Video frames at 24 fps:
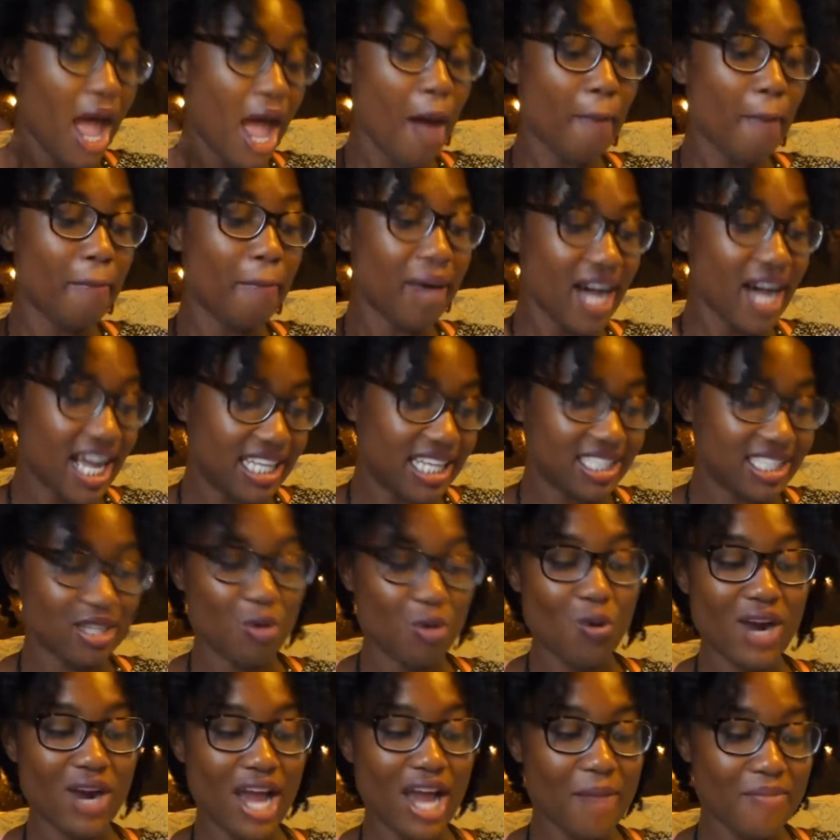But
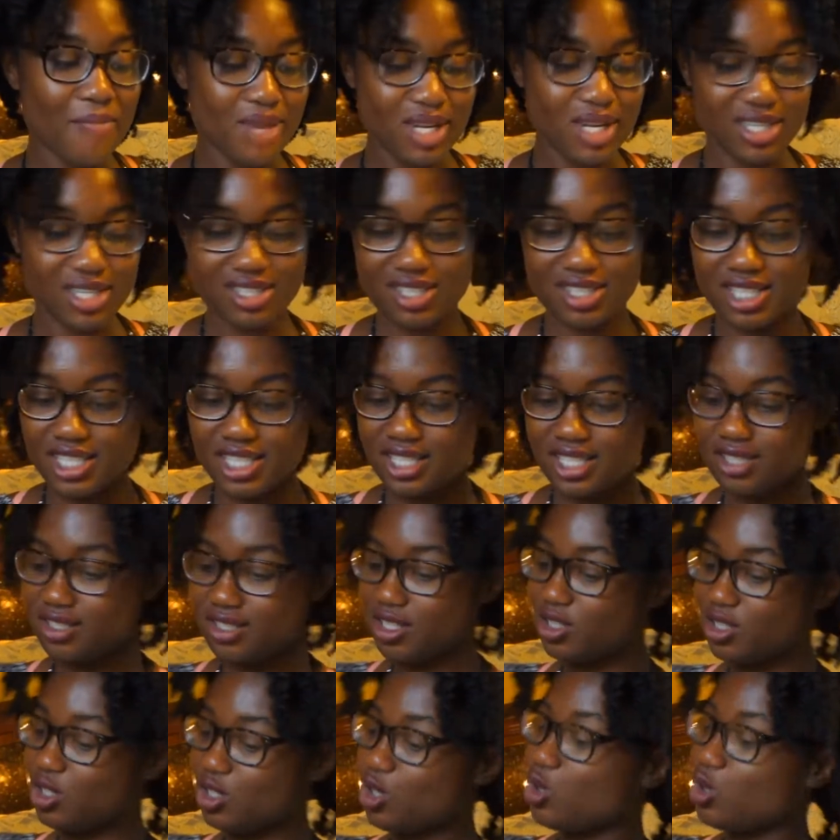when I mix these
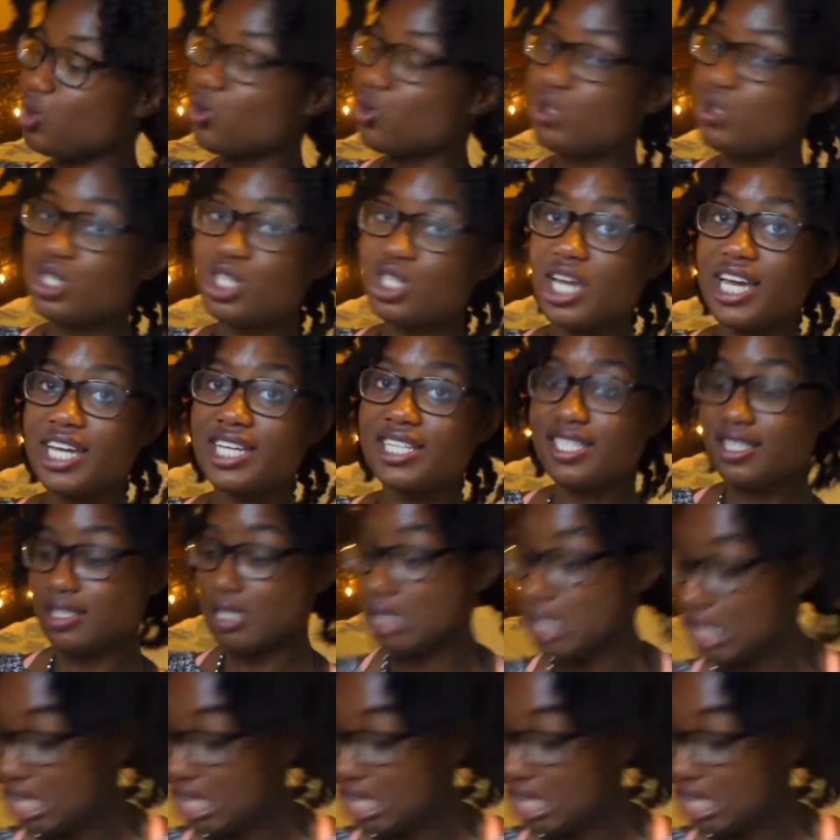2 shades,